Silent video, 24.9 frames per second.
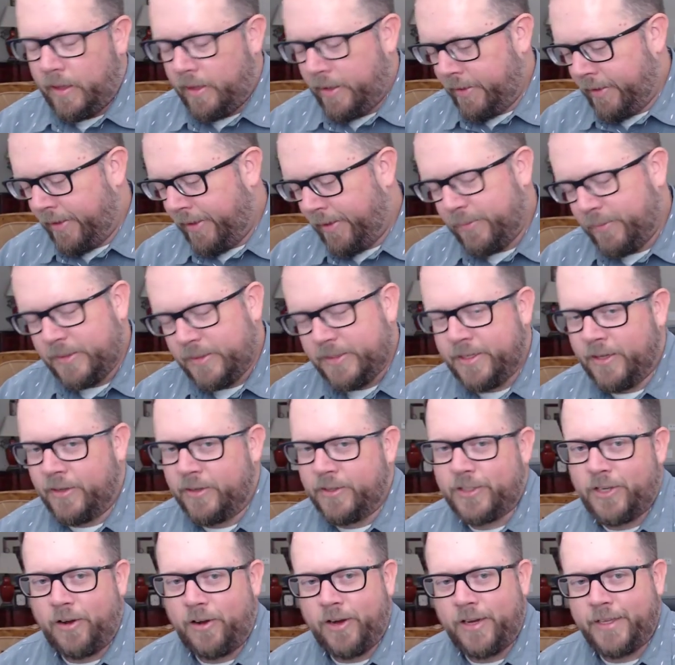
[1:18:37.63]
Oh, the
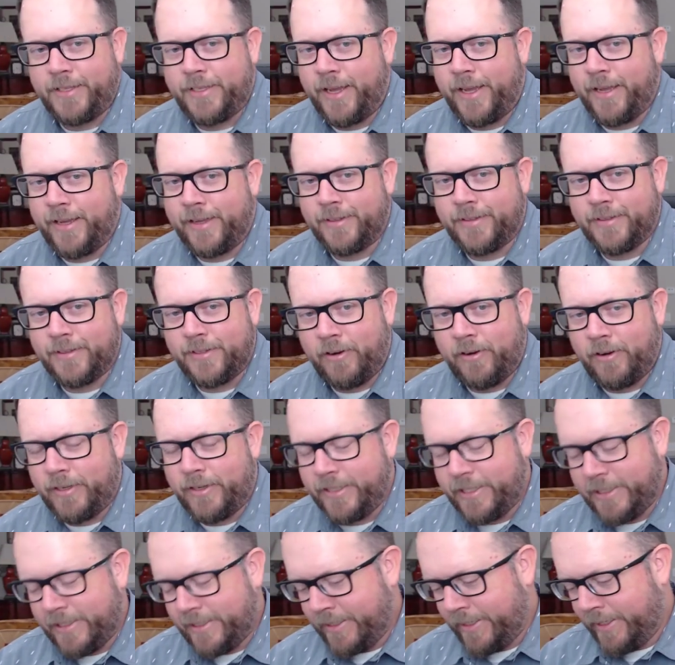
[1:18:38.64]
center's already taken. Sorry,
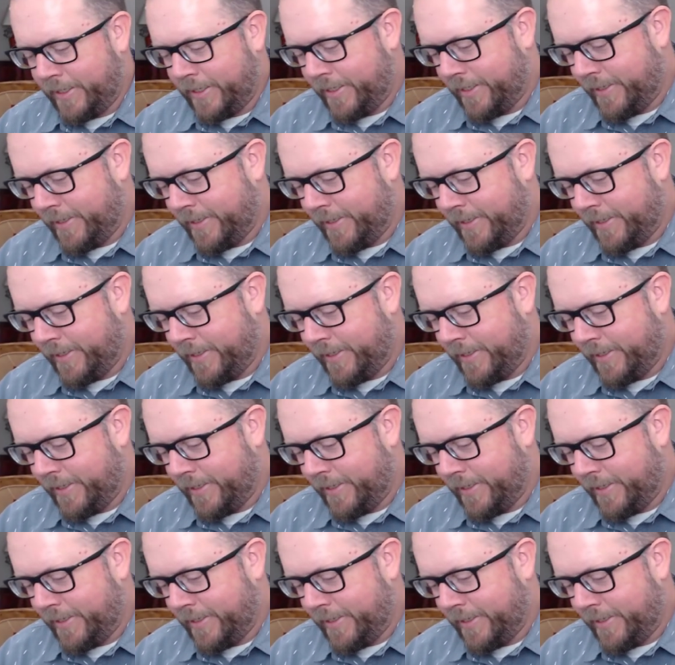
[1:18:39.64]
Jesse.